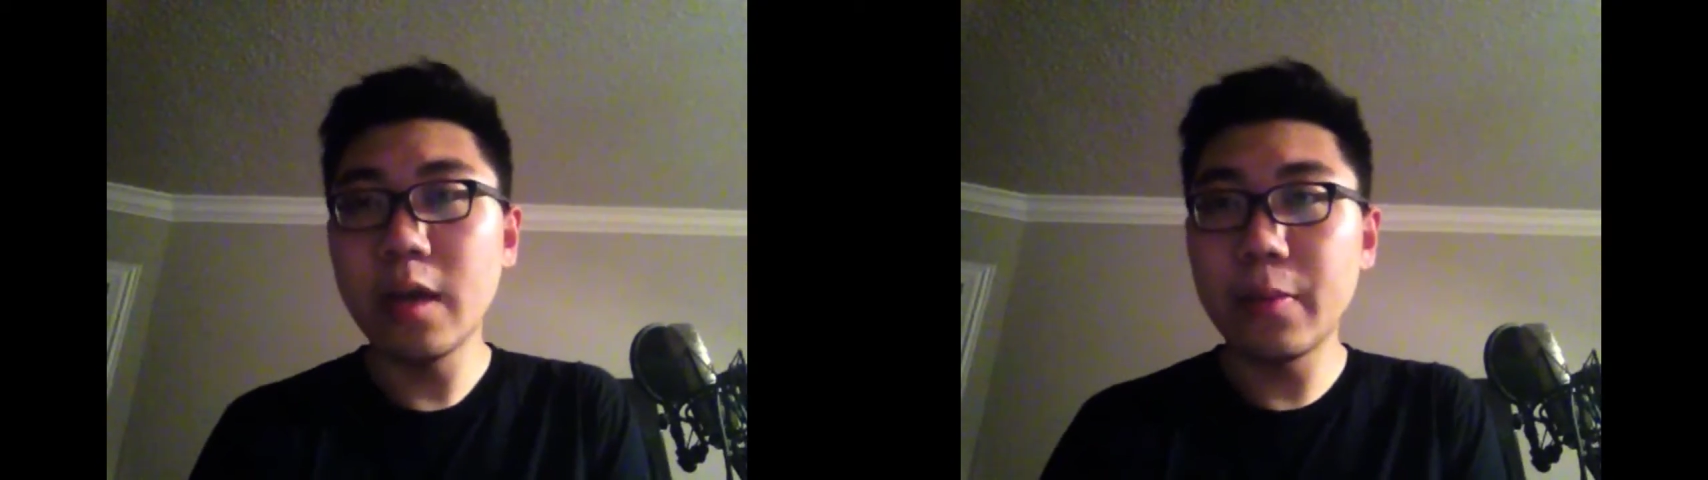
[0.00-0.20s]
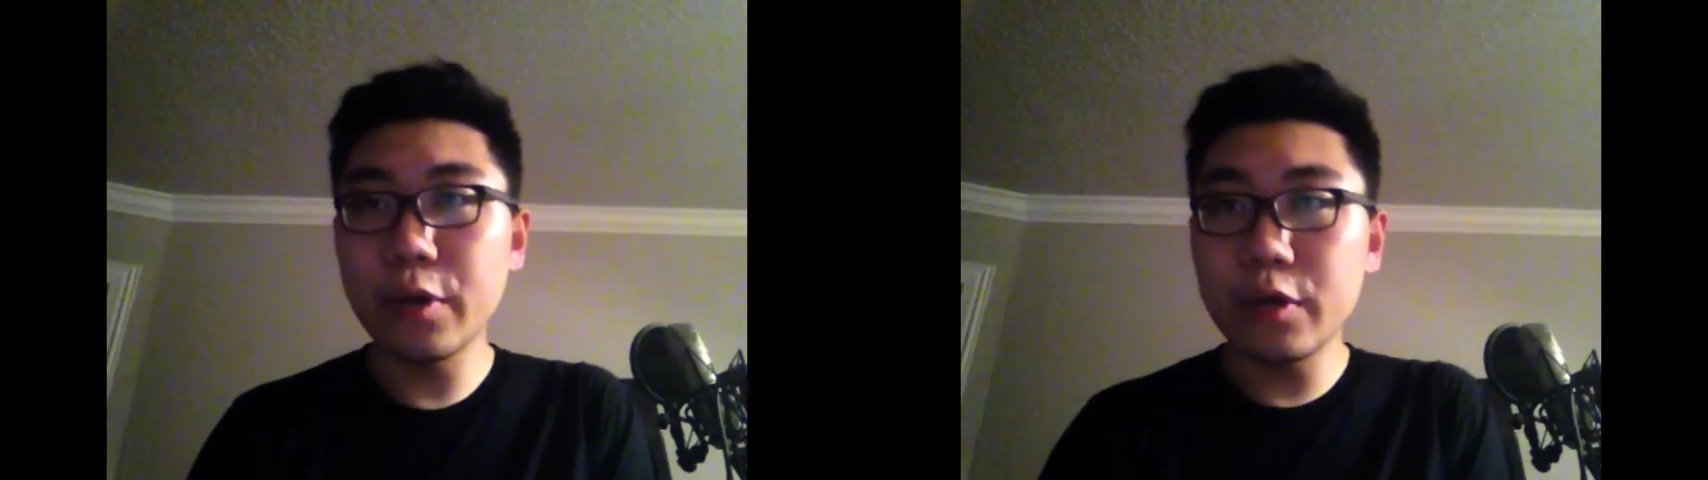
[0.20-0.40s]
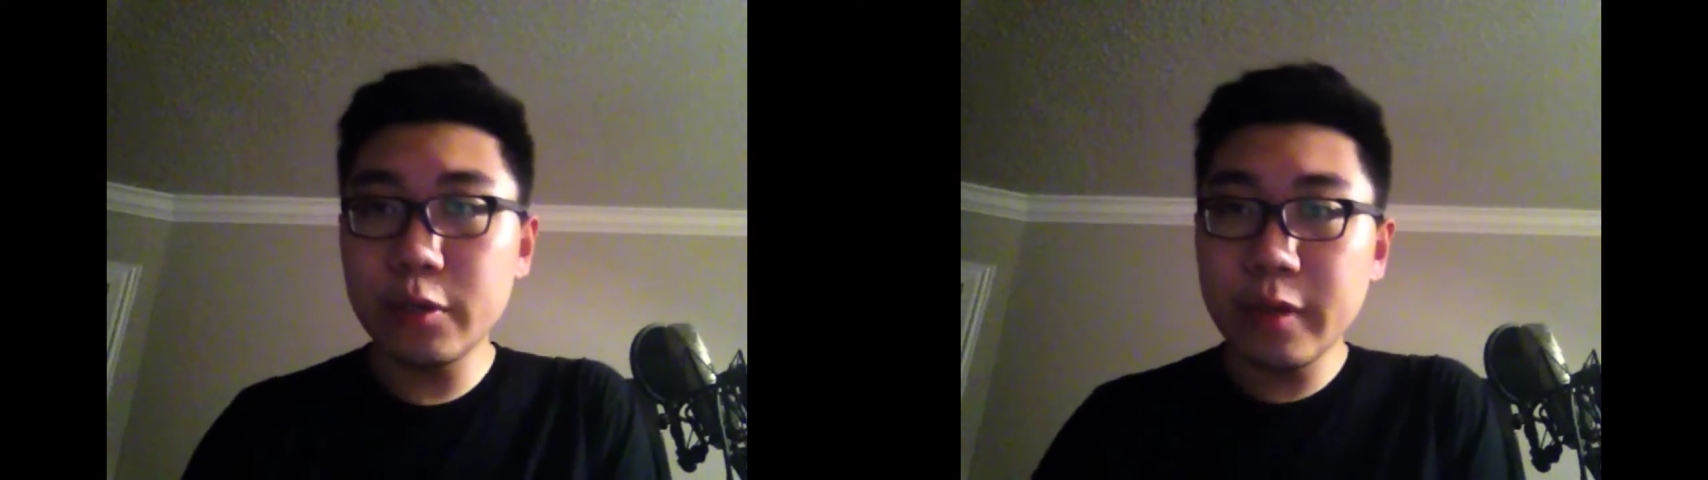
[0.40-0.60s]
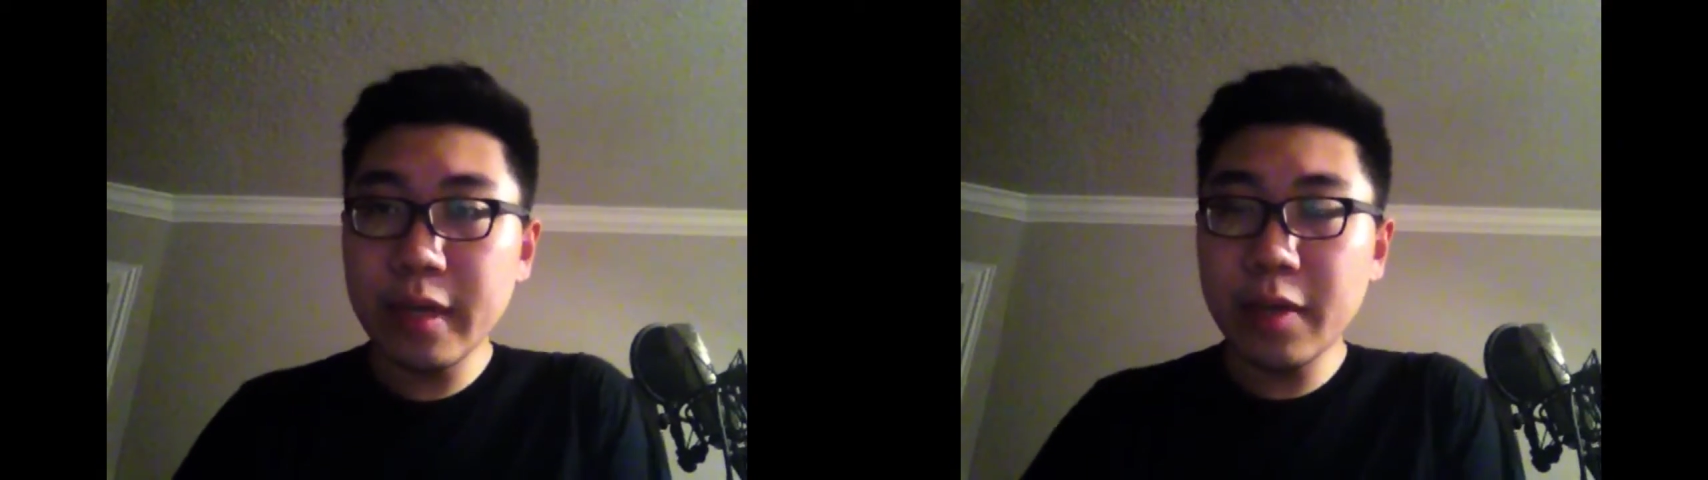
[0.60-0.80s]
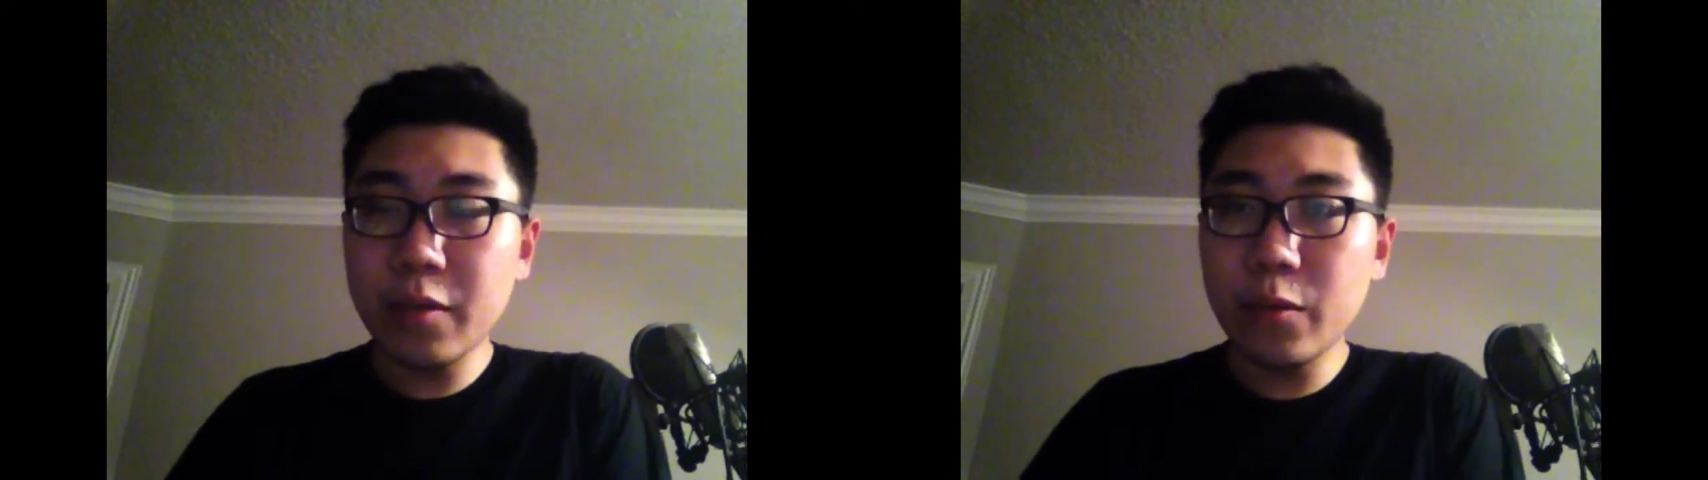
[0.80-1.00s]
but you're doing
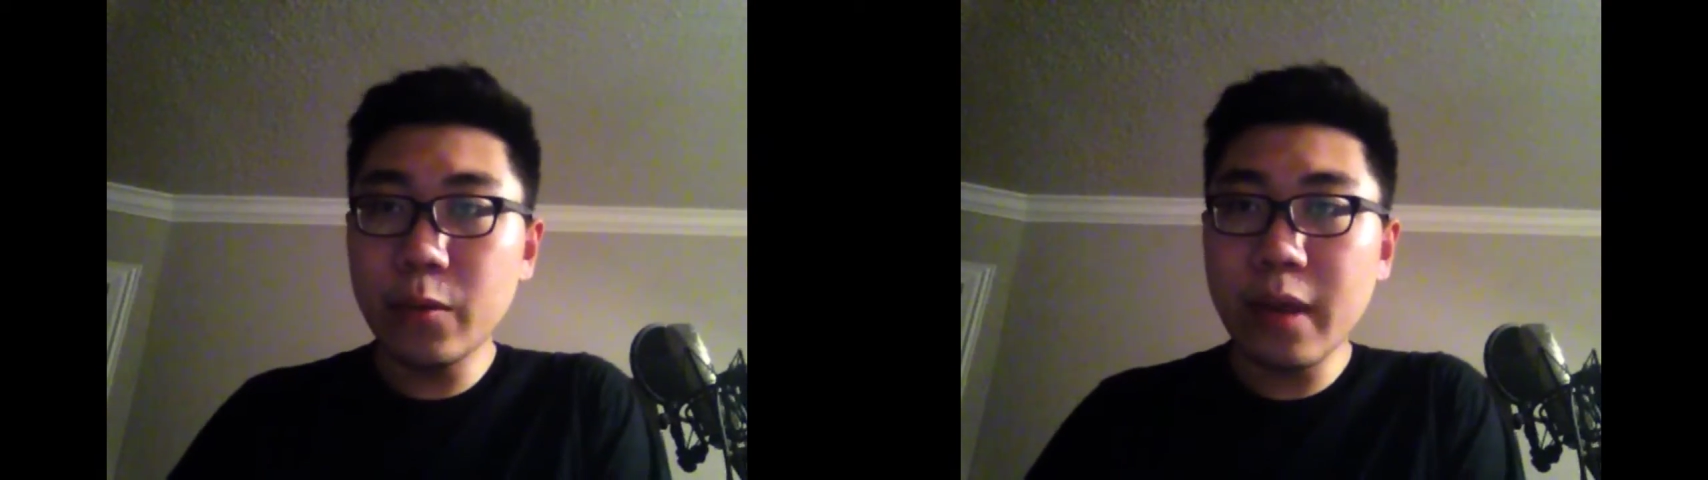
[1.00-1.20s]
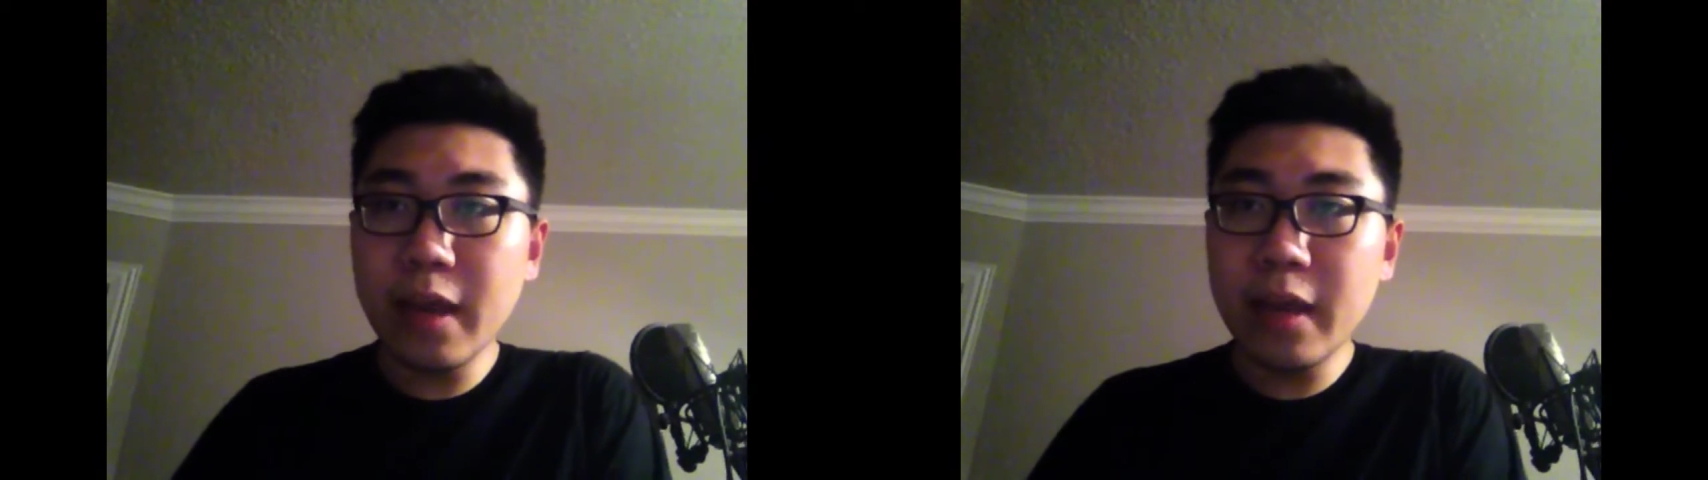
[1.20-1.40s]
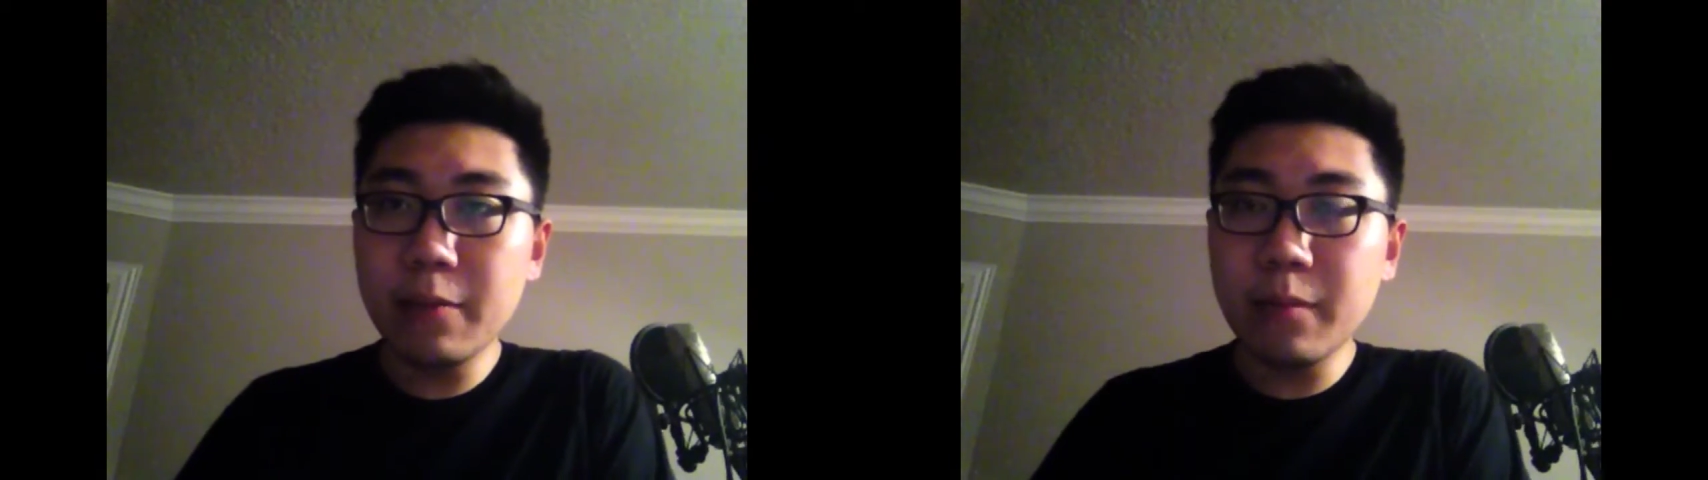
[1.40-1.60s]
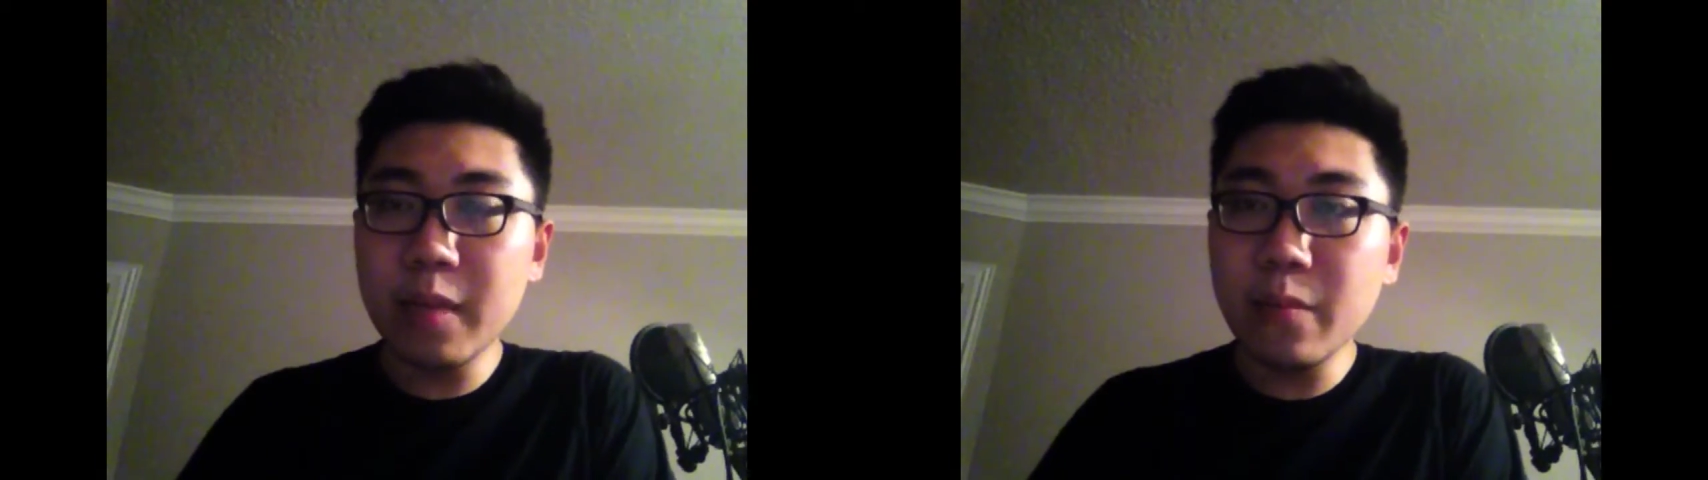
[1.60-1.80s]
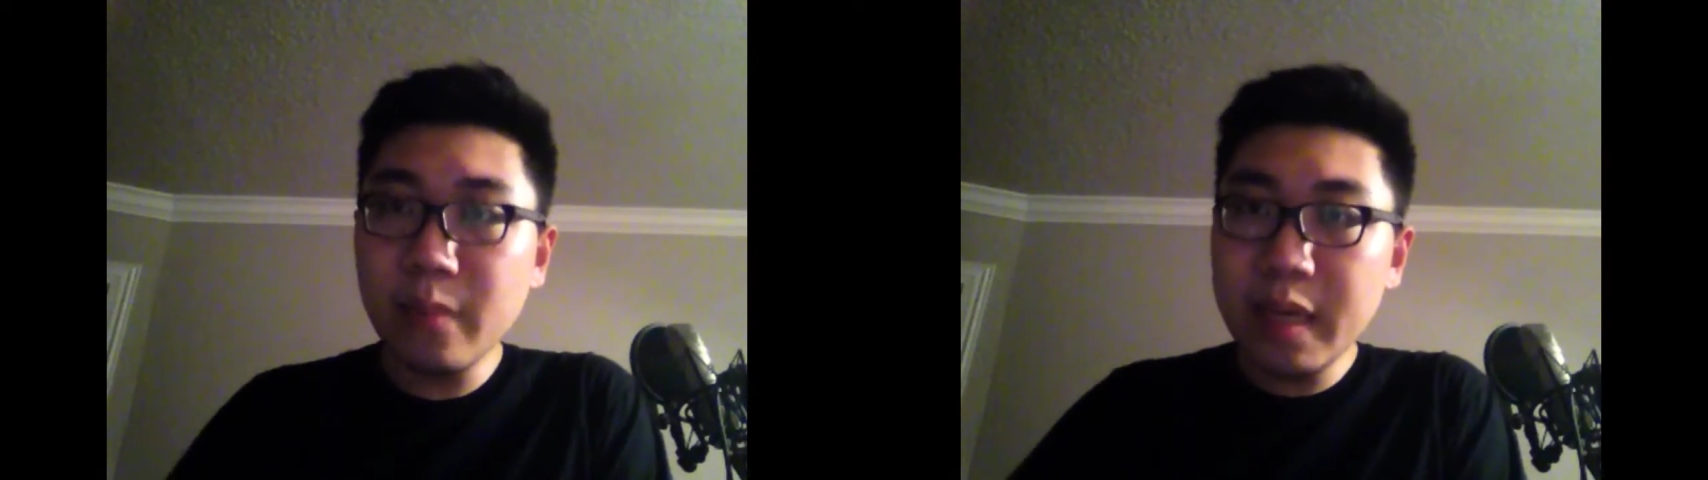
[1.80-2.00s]
it through a
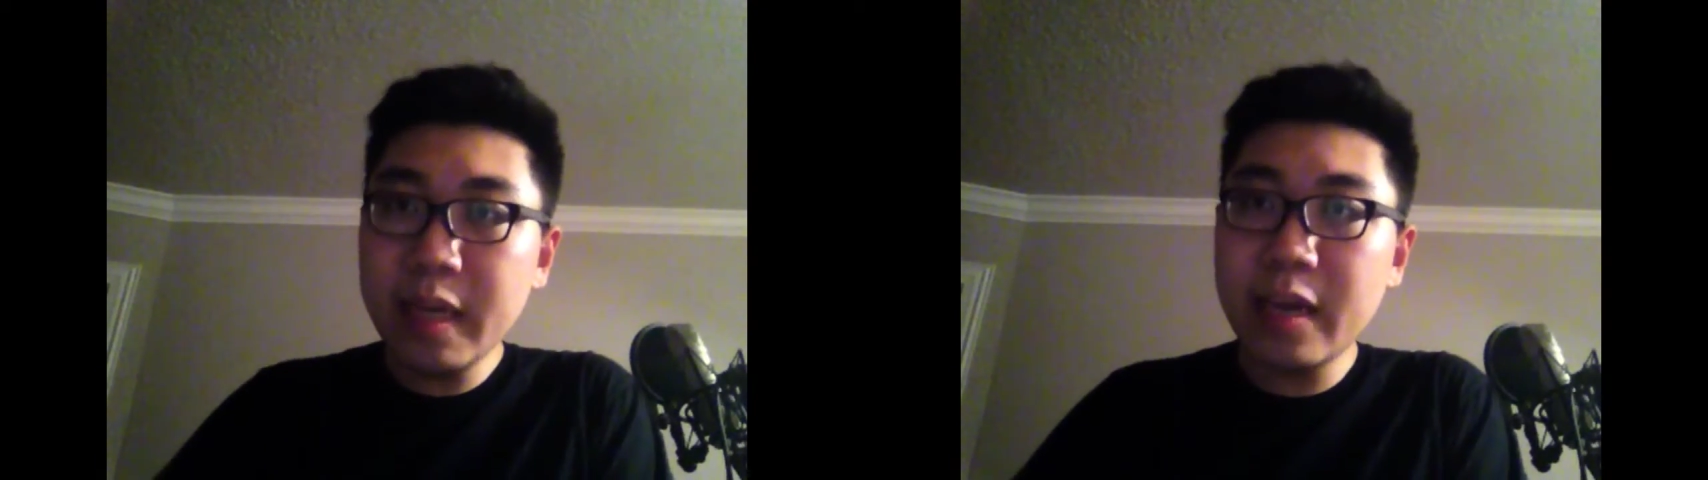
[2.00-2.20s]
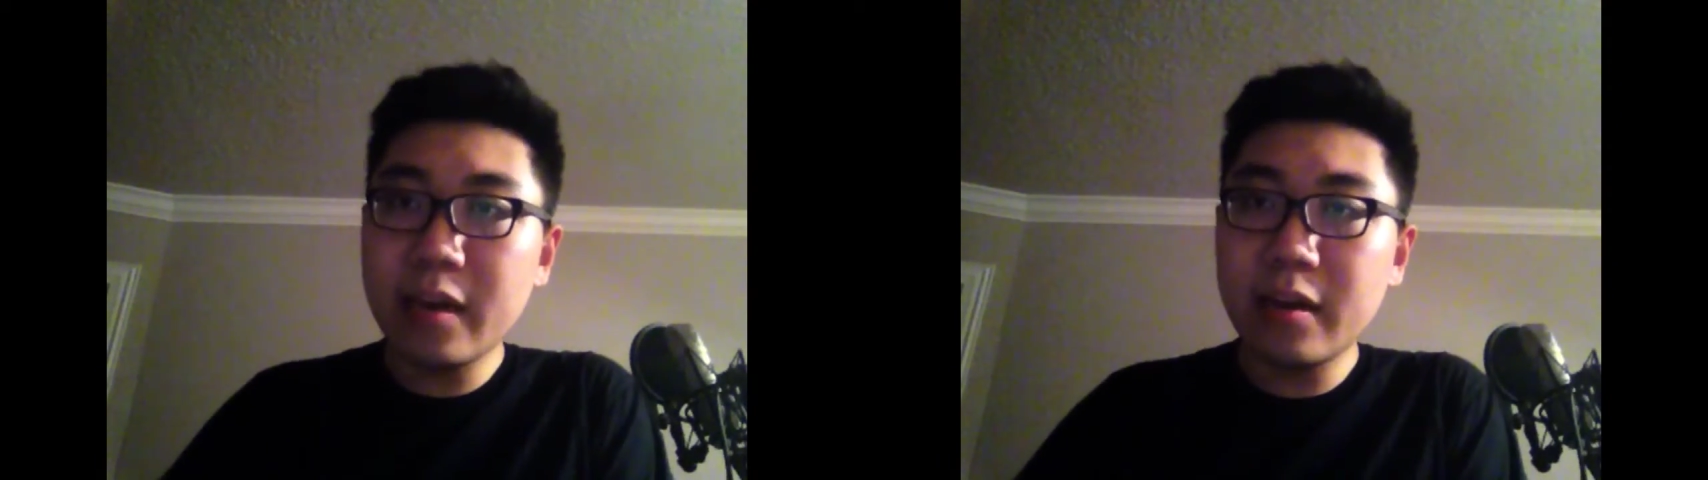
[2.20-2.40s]
immediate